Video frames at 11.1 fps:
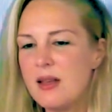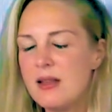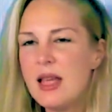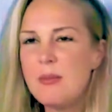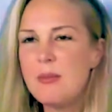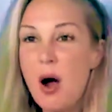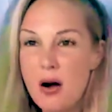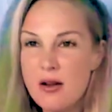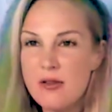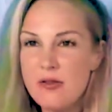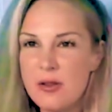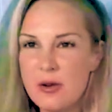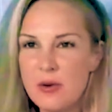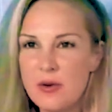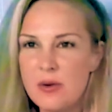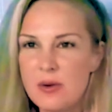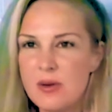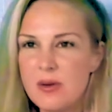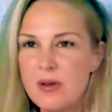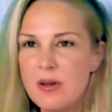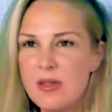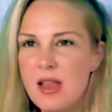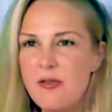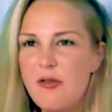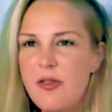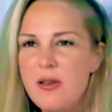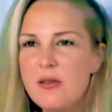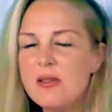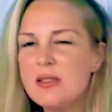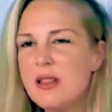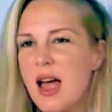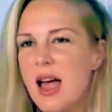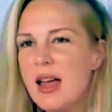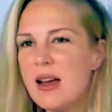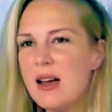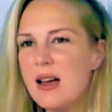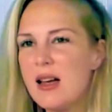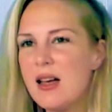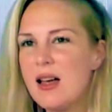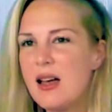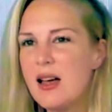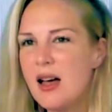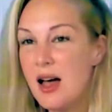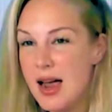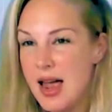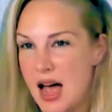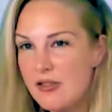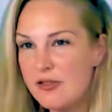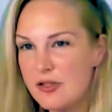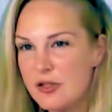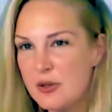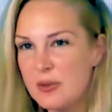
That part of you that feels like, I have to.